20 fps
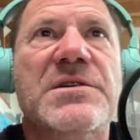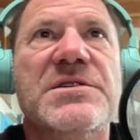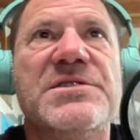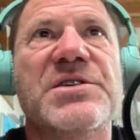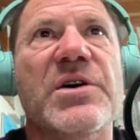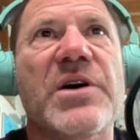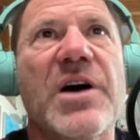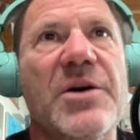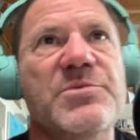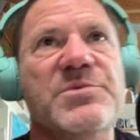
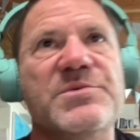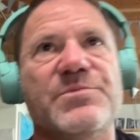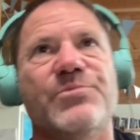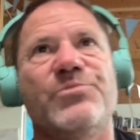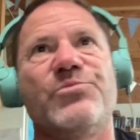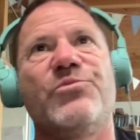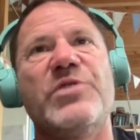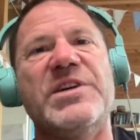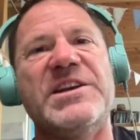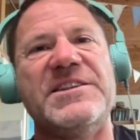So I'm
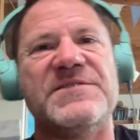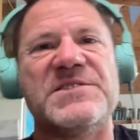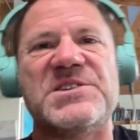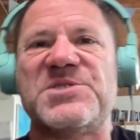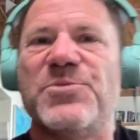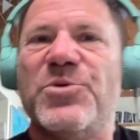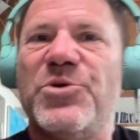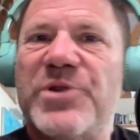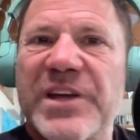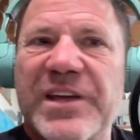reading
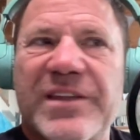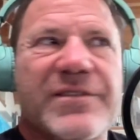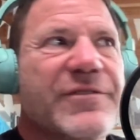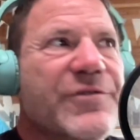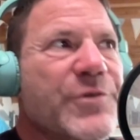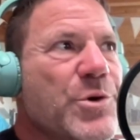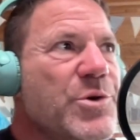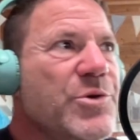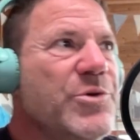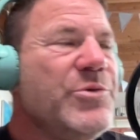this morning
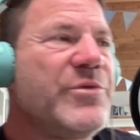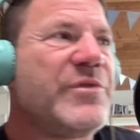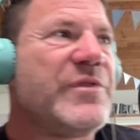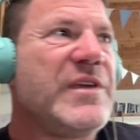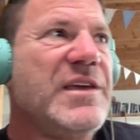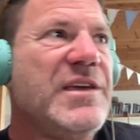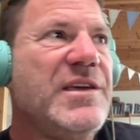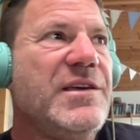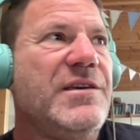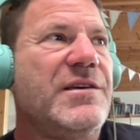through
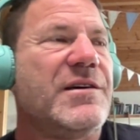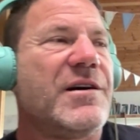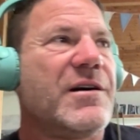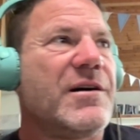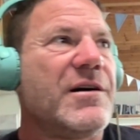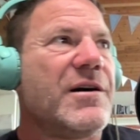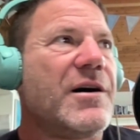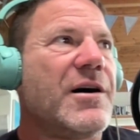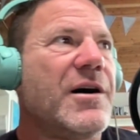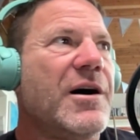the
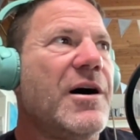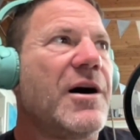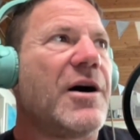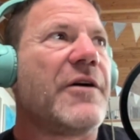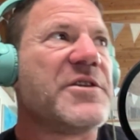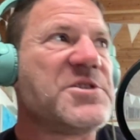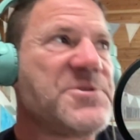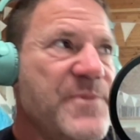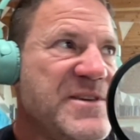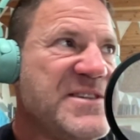
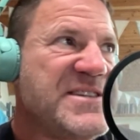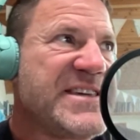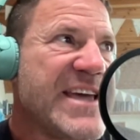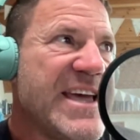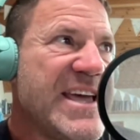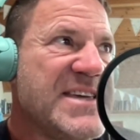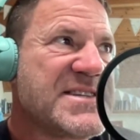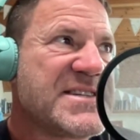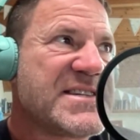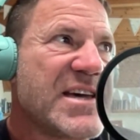
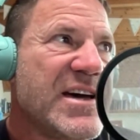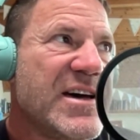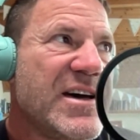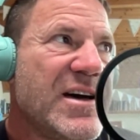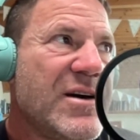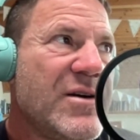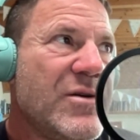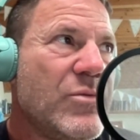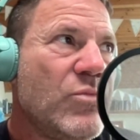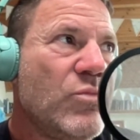RSPCA's
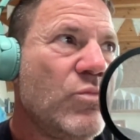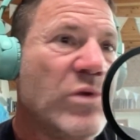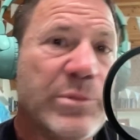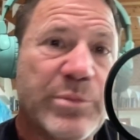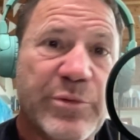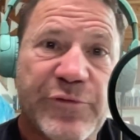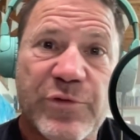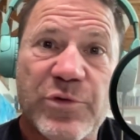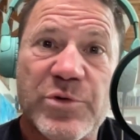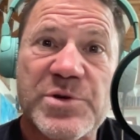
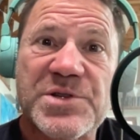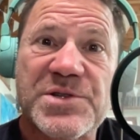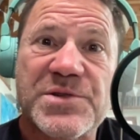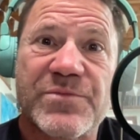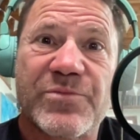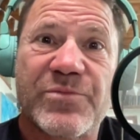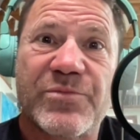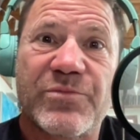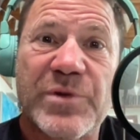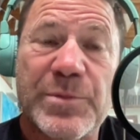Wilberforce
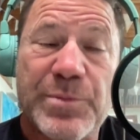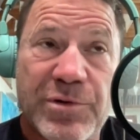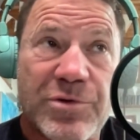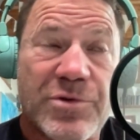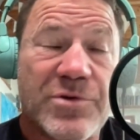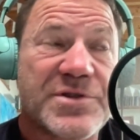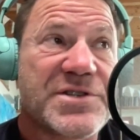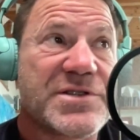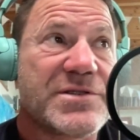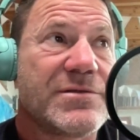
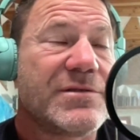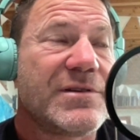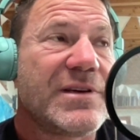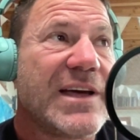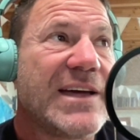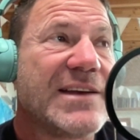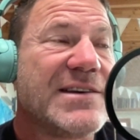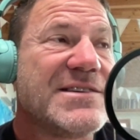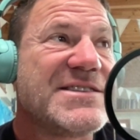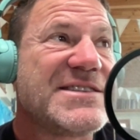report
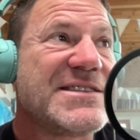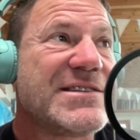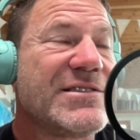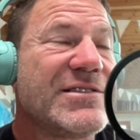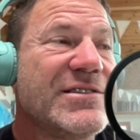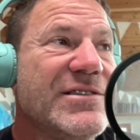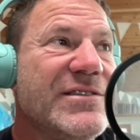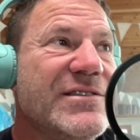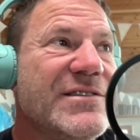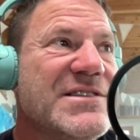and
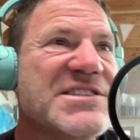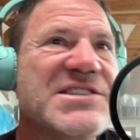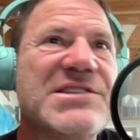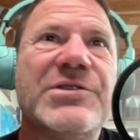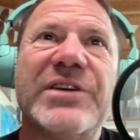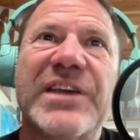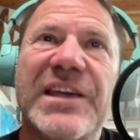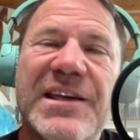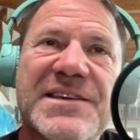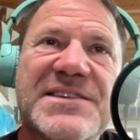
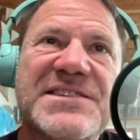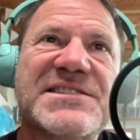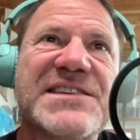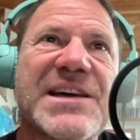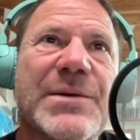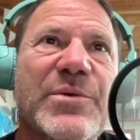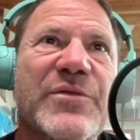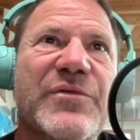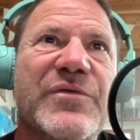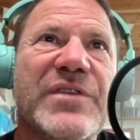looking at
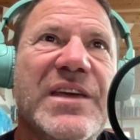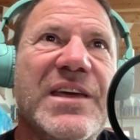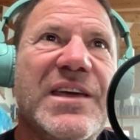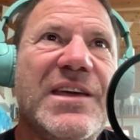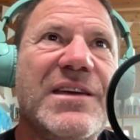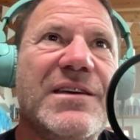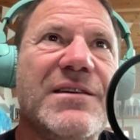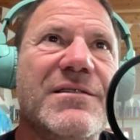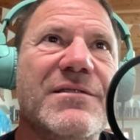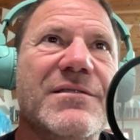some of
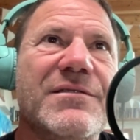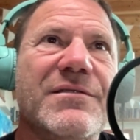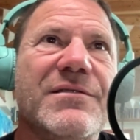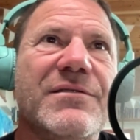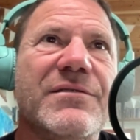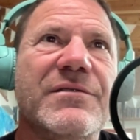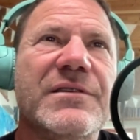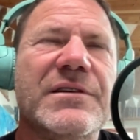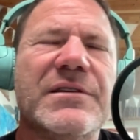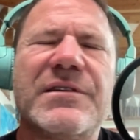the
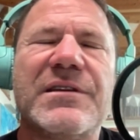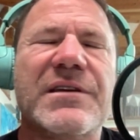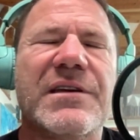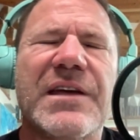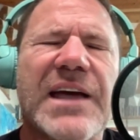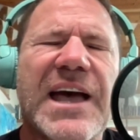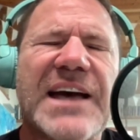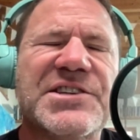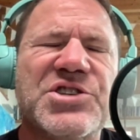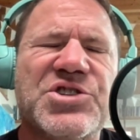
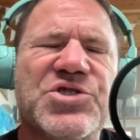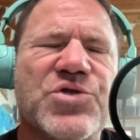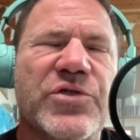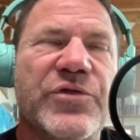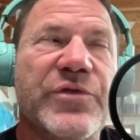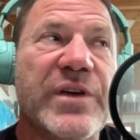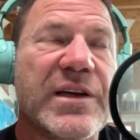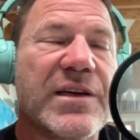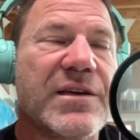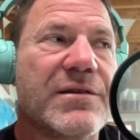
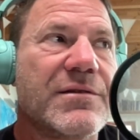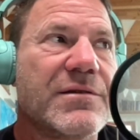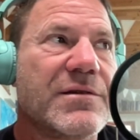catastrophic